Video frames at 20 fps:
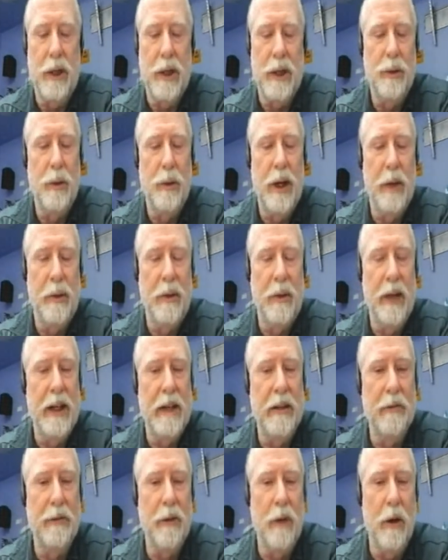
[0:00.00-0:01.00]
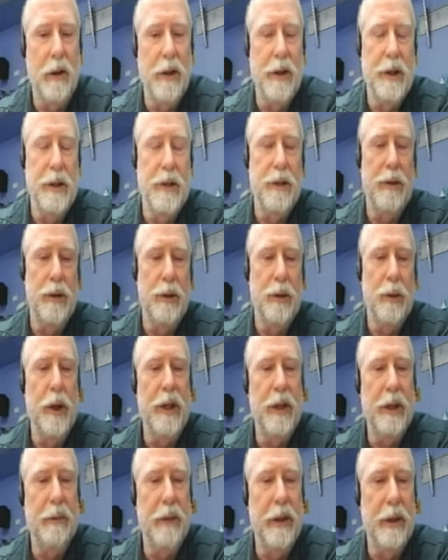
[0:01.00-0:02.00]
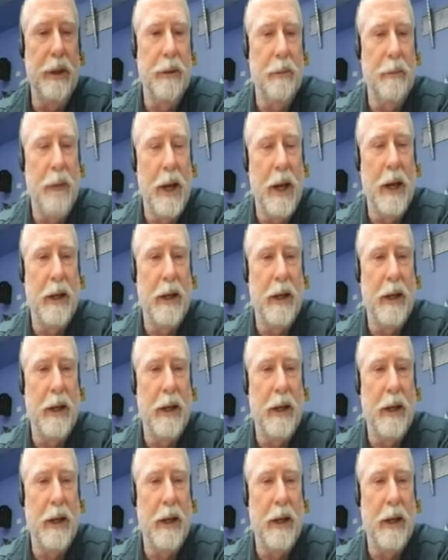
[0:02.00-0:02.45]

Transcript: why I'm kind of locked into the 20 meter band